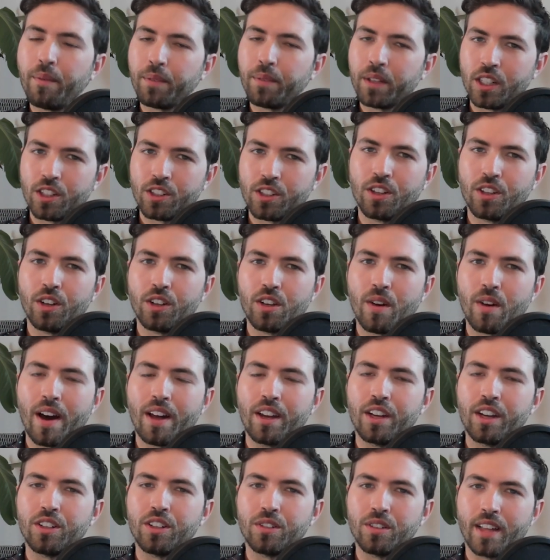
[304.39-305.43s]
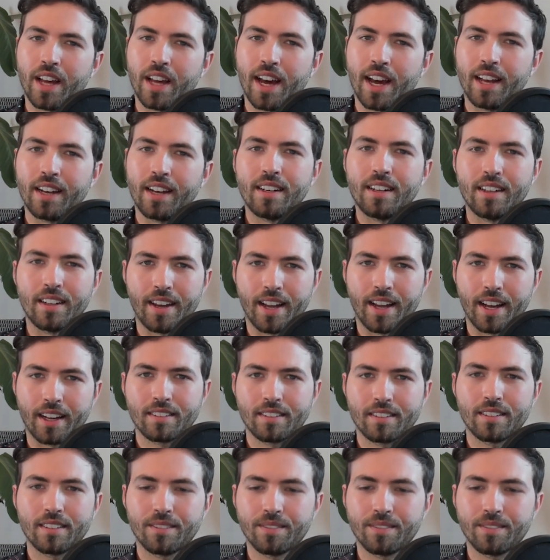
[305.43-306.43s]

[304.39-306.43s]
to show you how to do that next.